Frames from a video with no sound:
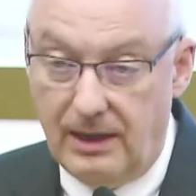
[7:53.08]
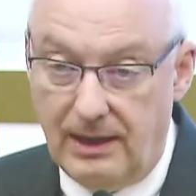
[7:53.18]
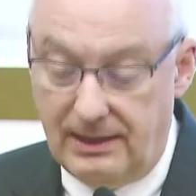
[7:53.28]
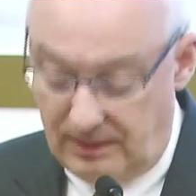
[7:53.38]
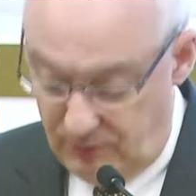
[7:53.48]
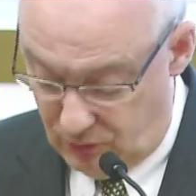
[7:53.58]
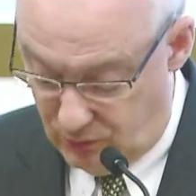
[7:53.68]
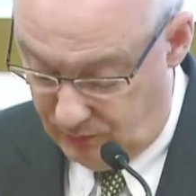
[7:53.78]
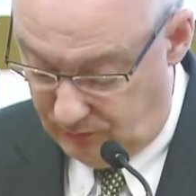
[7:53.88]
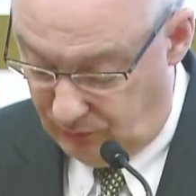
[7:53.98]
SMU,
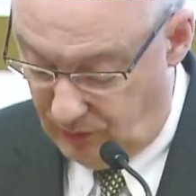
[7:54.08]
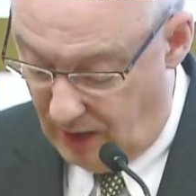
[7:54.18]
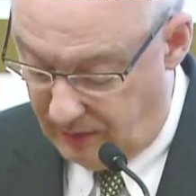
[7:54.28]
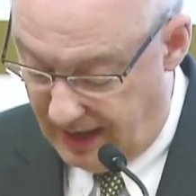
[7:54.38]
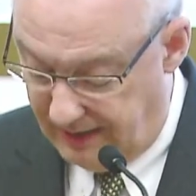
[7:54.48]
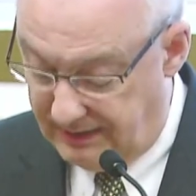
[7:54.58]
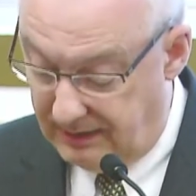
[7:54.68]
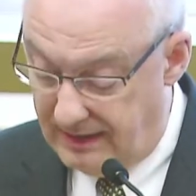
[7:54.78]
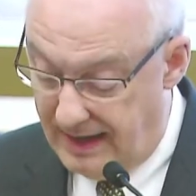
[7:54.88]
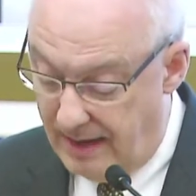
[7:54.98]
through our ICT
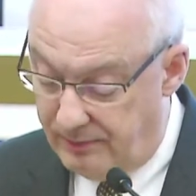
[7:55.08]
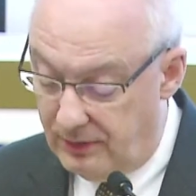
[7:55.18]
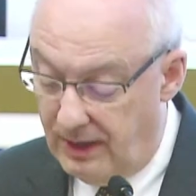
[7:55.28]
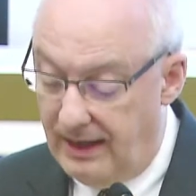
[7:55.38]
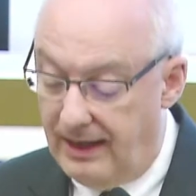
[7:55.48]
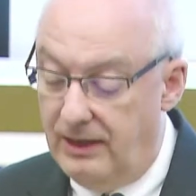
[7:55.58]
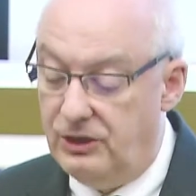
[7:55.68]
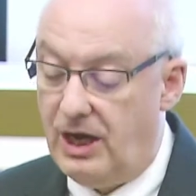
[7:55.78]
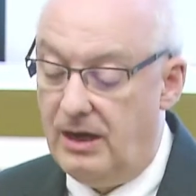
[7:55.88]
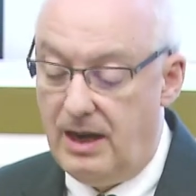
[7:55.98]
lab, and
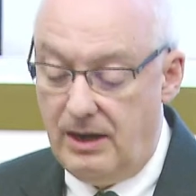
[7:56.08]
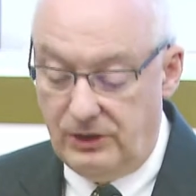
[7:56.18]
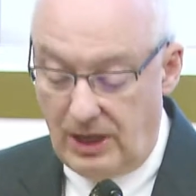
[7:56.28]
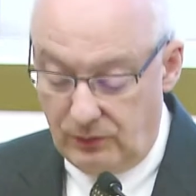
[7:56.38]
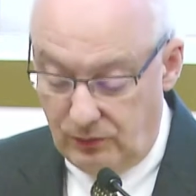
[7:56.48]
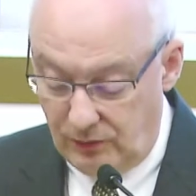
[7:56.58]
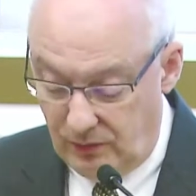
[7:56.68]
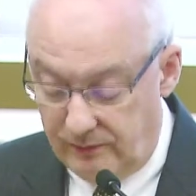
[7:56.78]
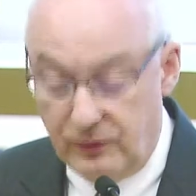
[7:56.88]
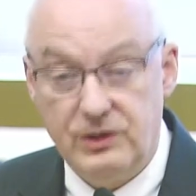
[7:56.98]
Shanghai Jiao Tong
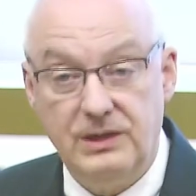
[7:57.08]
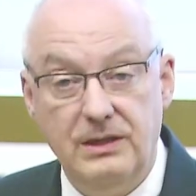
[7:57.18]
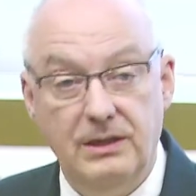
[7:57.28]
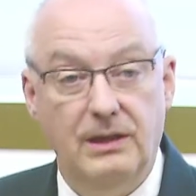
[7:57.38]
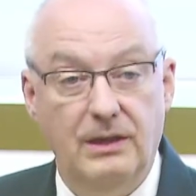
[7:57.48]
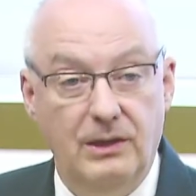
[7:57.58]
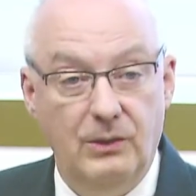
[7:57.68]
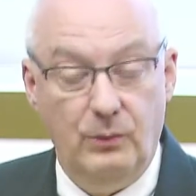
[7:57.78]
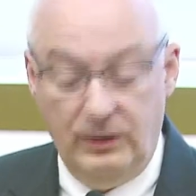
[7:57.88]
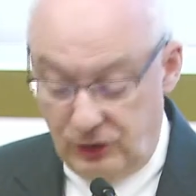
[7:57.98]
University
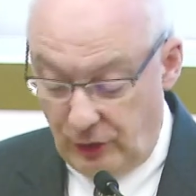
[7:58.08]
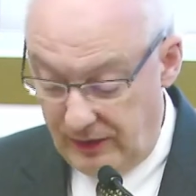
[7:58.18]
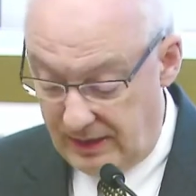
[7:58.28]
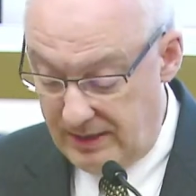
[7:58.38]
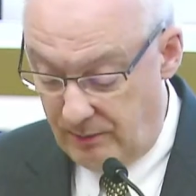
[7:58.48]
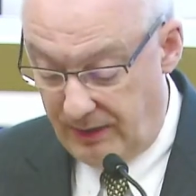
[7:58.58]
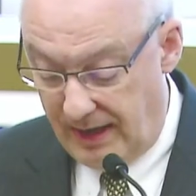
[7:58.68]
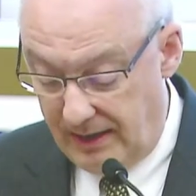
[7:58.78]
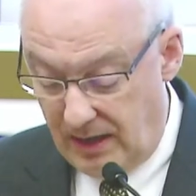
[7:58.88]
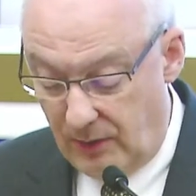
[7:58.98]
will jointly
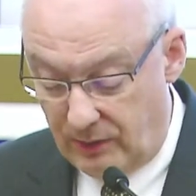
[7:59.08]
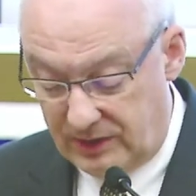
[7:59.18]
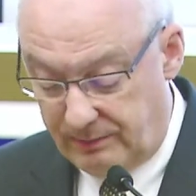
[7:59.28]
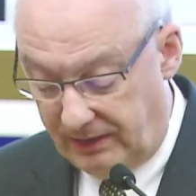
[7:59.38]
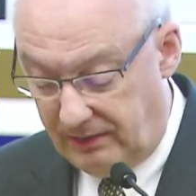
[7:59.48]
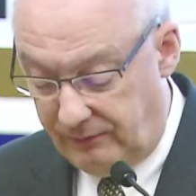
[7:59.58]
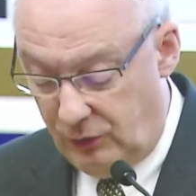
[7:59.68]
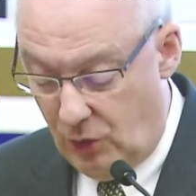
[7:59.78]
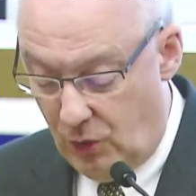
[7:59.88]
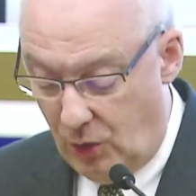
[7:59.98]
apply our respective
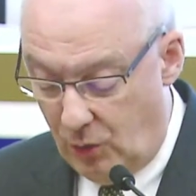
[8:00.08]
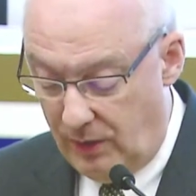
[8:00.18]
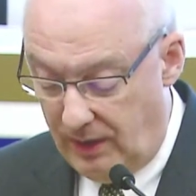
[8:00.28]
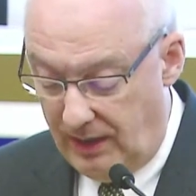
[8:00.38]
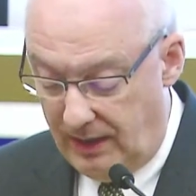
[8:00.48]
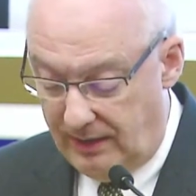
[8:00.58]
know-how in an